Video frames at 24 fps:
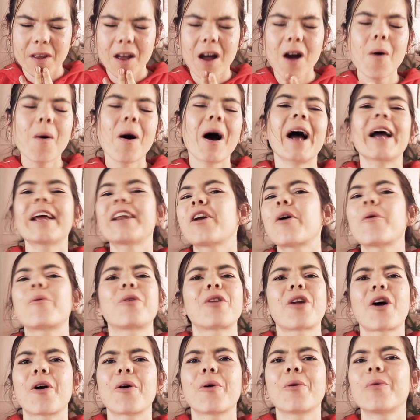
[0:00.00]
oh i don't
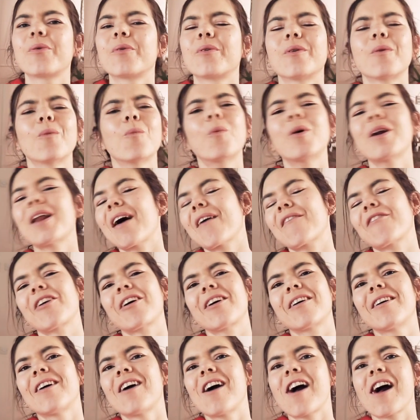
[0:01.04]
know
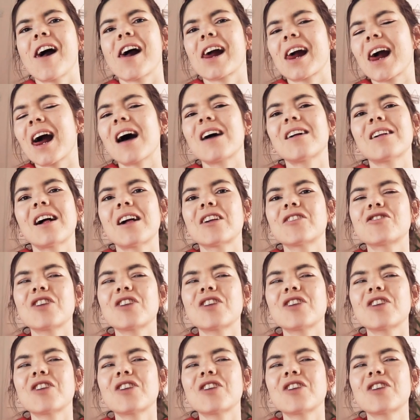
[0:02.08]
whatever I,